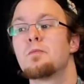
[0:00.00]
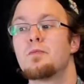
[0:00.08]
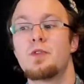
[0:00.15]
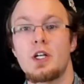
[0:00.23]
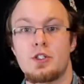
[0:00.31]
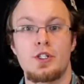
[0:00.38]

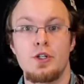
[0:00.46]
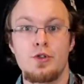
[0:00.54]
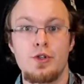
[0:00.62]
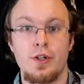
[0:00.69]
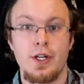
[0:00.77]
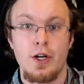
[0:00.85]
that's
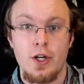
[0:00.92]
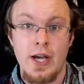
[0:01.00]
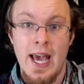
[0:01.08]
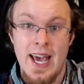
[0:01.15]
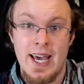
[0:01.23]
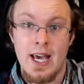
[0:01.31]
usually
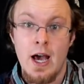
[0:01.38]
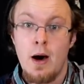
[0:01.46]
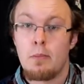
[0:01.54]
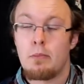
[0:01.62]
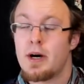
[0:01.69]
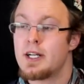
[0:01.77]
okay.
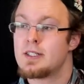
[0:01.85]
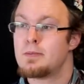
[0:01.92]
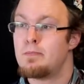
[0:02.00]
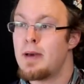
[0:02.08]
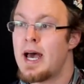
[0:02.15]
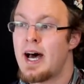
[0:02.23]
But it's
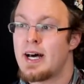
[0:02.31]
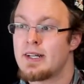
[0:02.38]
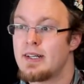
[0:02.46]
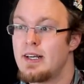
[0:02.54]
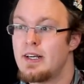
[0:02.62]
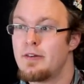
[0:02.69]

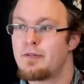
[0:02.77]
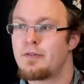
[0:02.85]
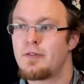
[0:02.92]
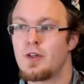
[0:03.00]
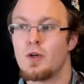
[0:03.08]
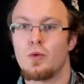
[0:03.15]
bad
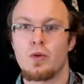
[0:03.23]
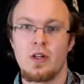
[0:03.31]
if you